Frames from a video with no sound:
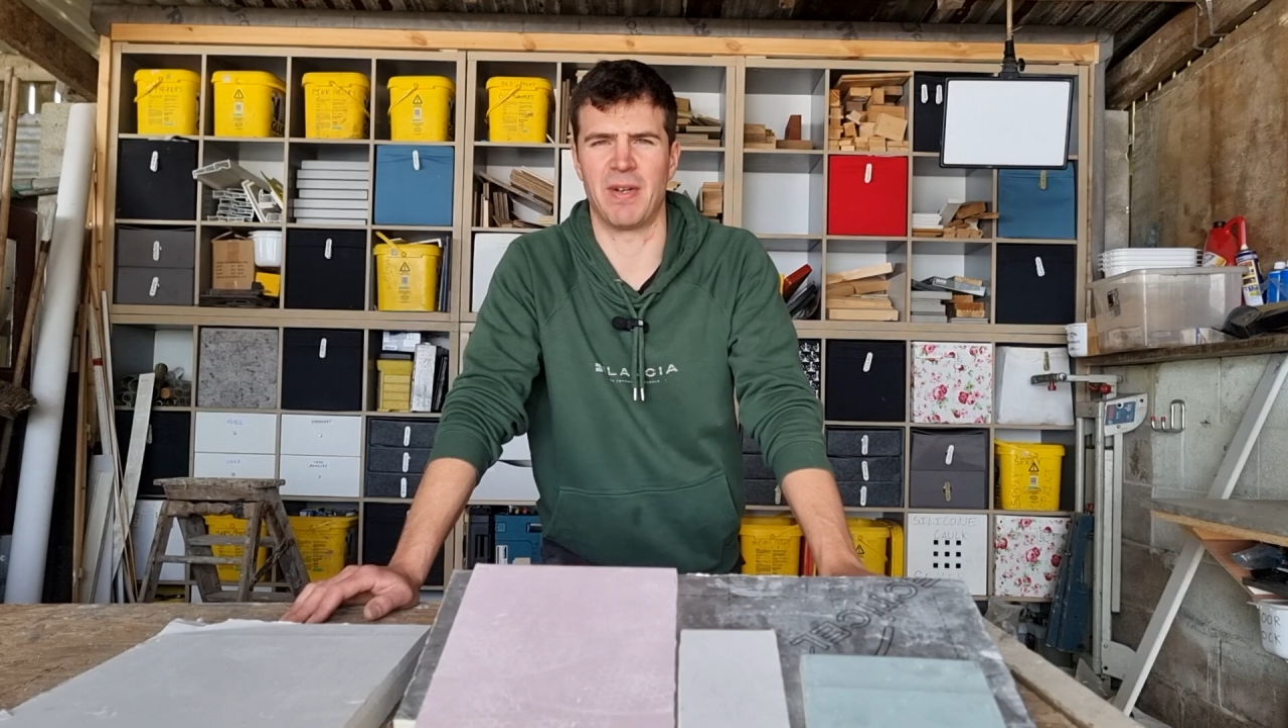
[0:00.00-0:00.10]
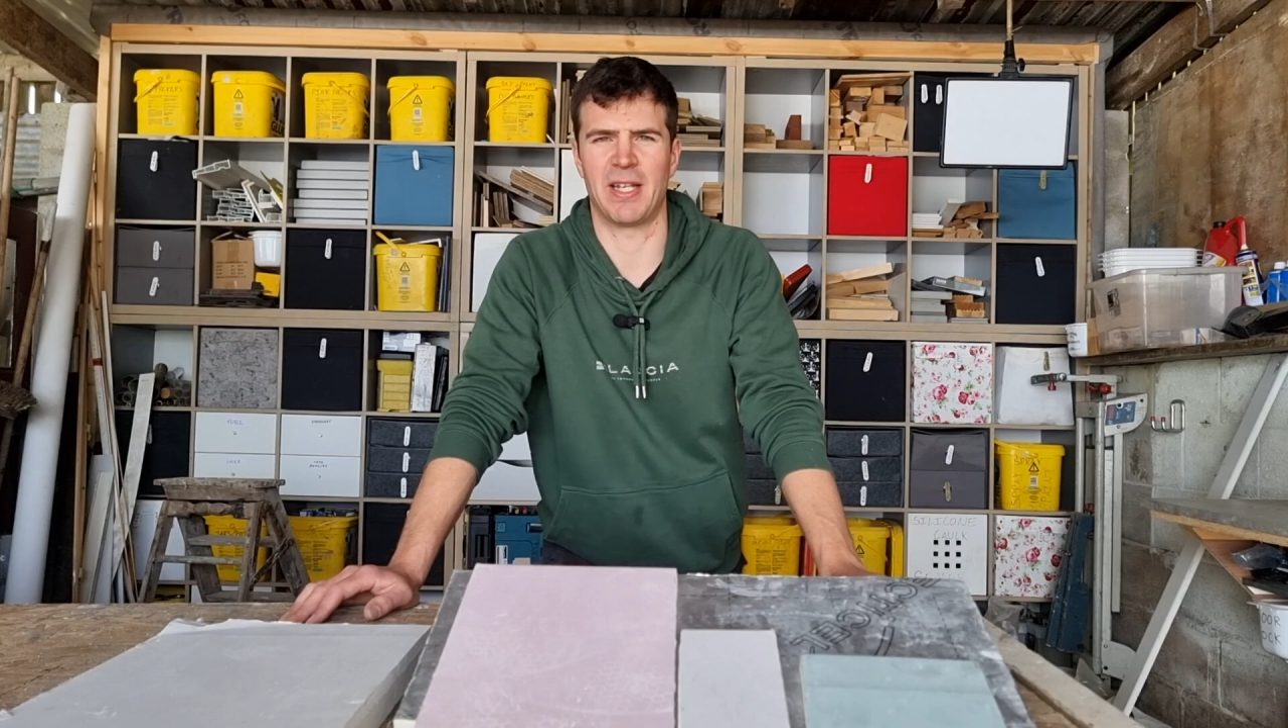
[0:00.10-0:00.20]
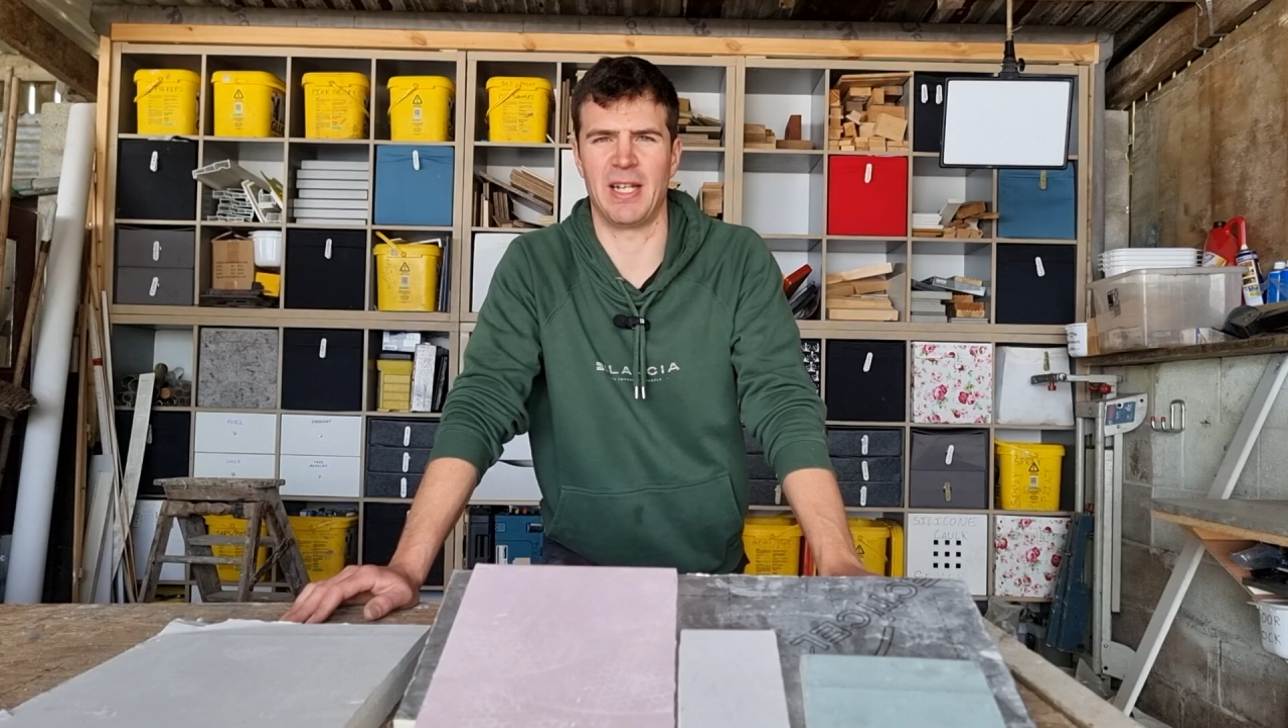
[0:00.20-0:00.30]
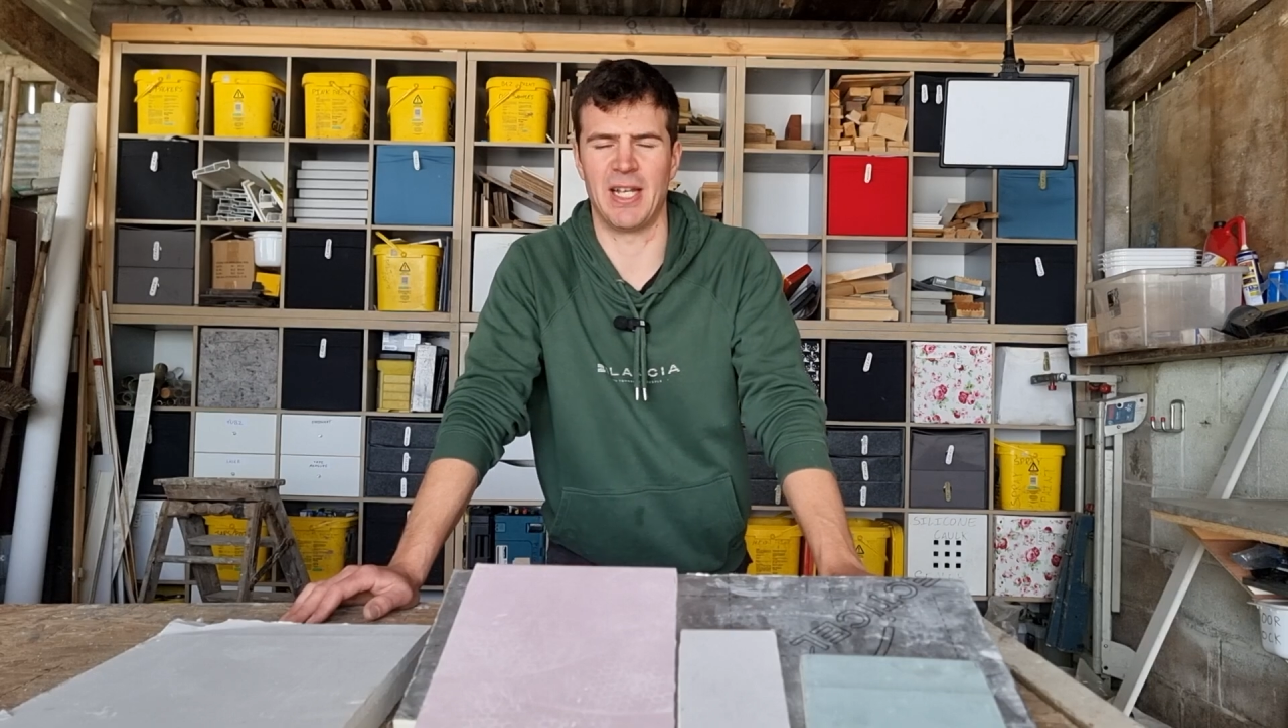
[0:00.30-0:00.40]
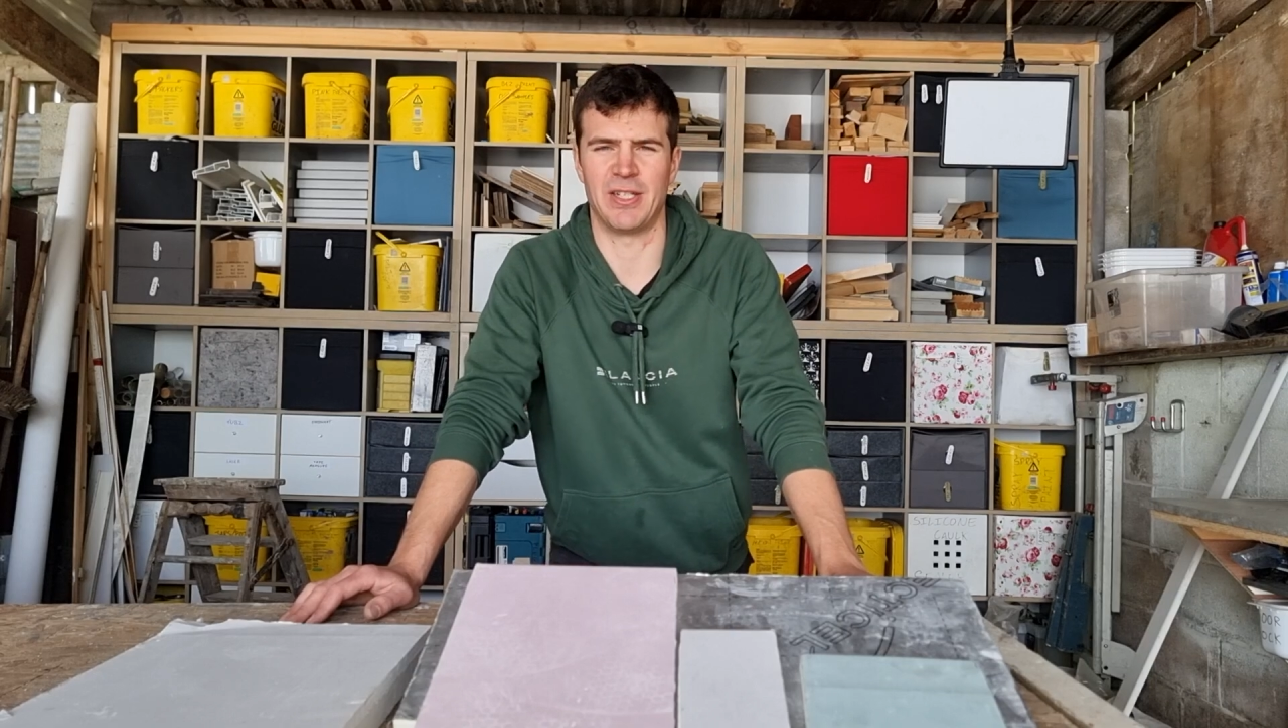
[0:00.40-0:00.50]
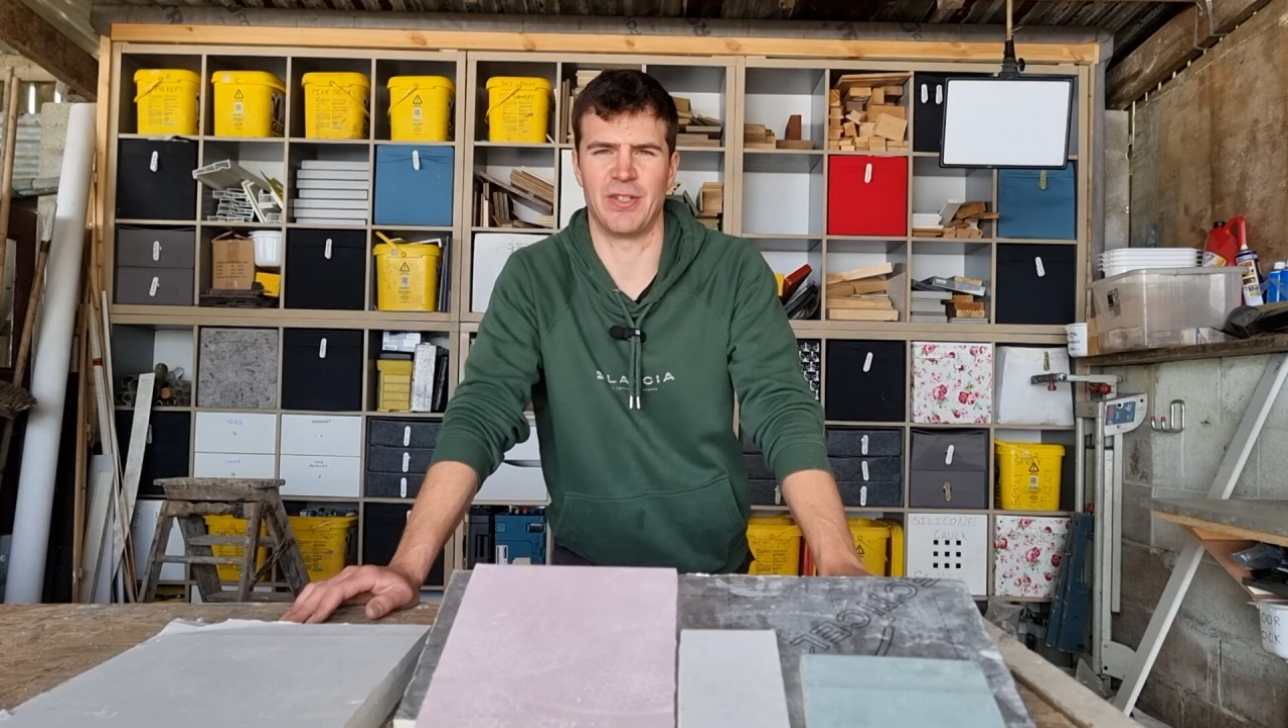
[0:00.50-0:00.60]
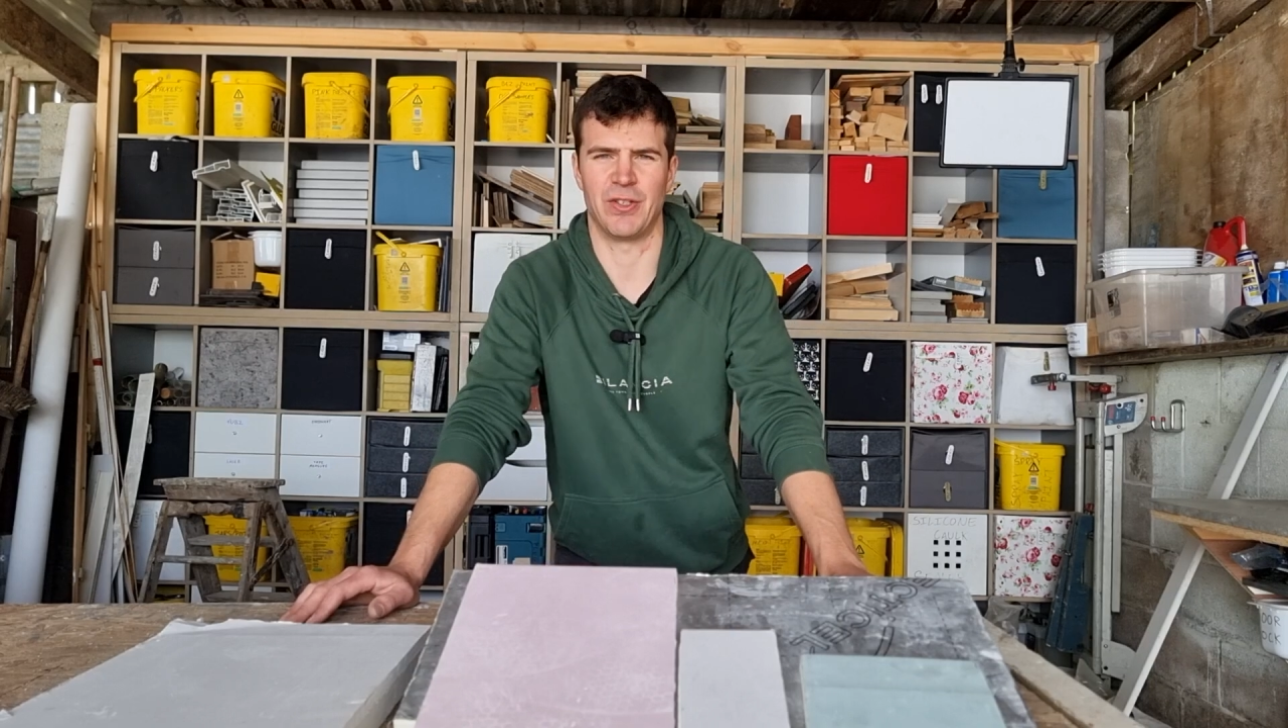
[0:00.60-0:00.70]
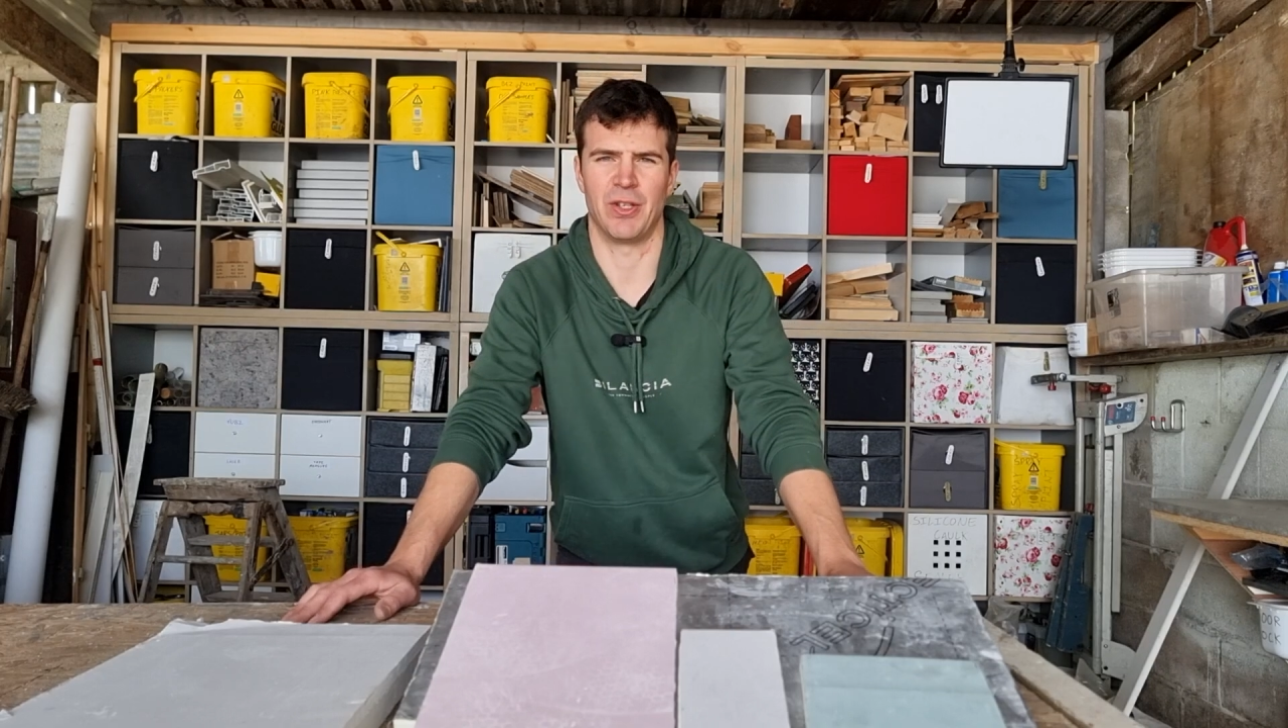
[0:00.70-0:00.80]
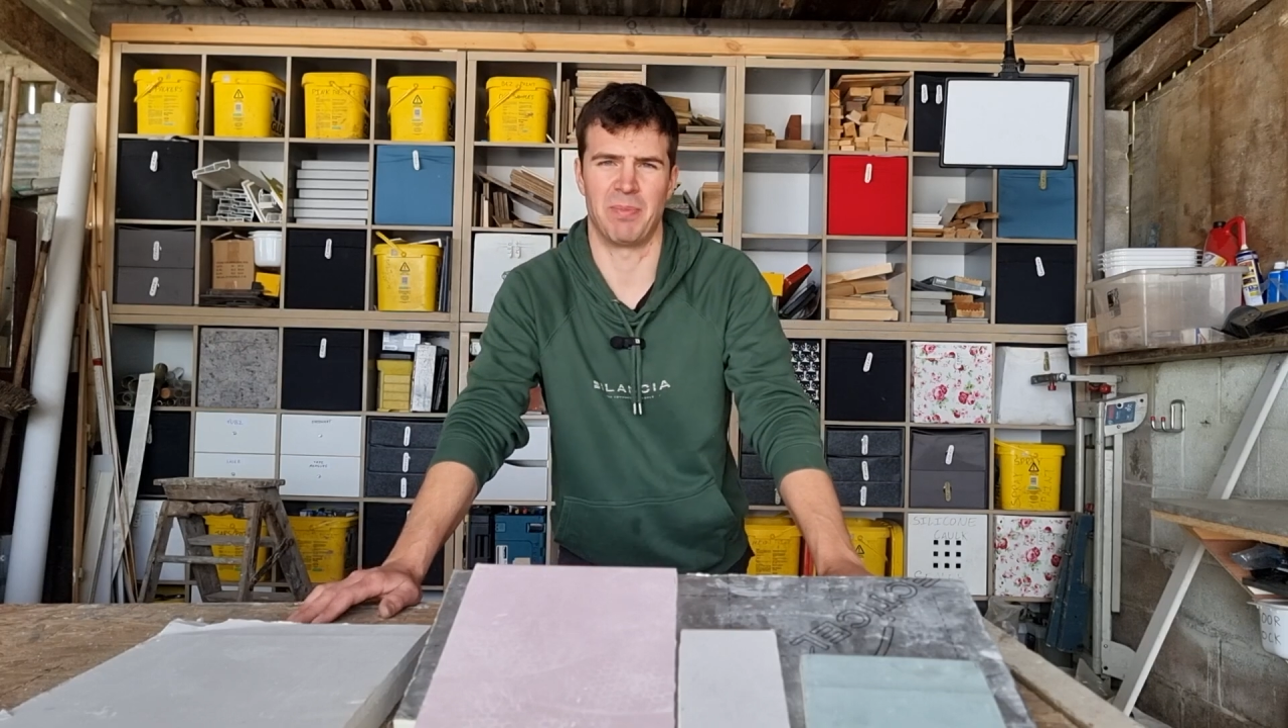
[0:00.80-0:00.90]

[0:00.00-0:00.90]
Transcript: regulations or